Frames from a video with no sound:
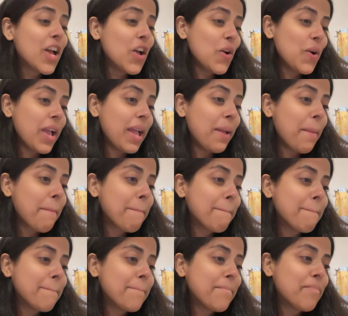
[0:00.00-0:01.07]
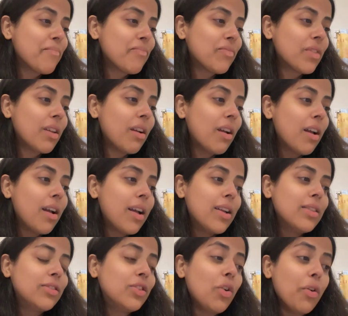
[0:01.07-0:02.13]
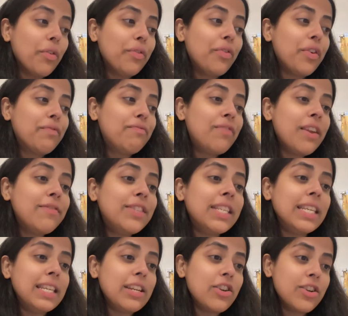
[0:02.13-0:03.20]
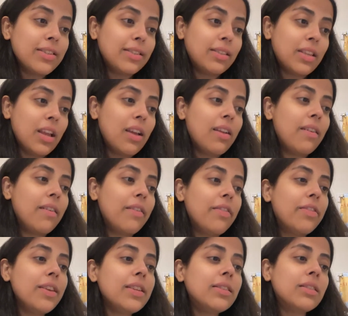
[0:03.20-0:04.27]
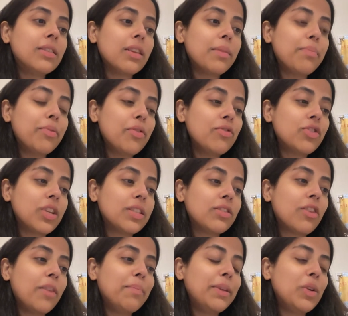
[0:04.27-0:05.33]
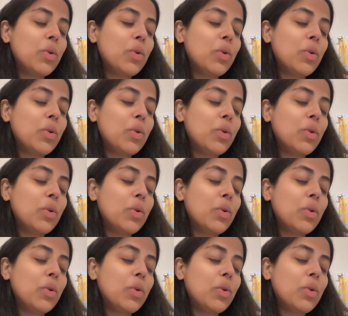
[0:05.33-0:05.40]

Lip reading: Okay. So, for 50 years, this approach has not been